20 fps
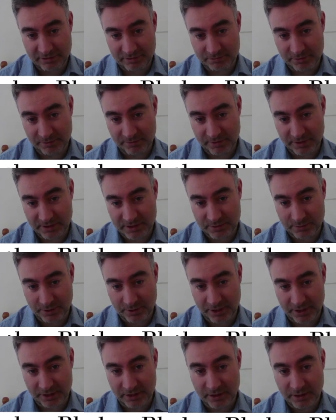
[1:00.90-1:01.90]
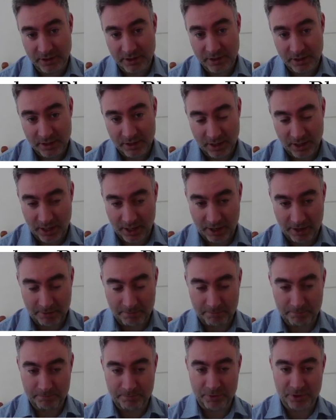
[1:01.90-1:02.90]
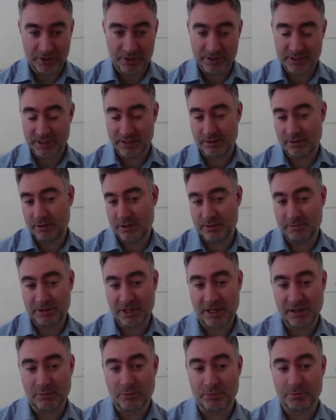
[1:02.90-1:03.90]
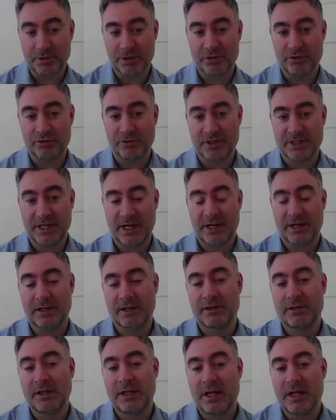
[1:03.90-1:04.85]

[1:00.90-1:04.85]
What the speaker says: move this way, because the king would be under attack.